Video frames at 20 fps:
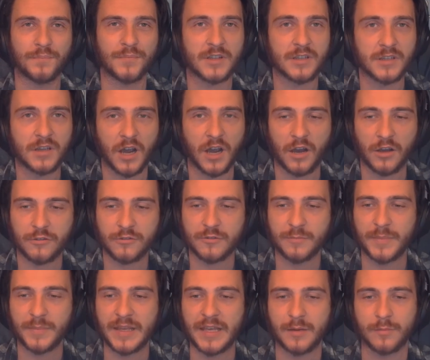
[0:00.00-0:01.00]

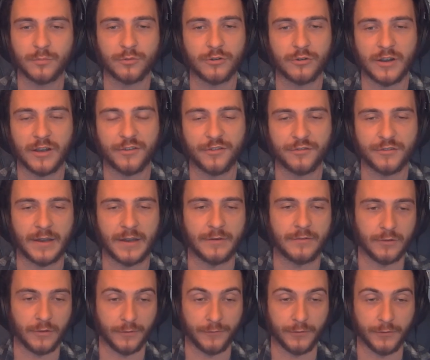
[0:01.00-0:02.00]
Colored me impressed
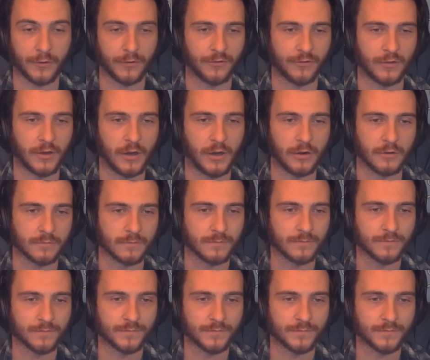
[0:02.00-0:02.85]
after the first song.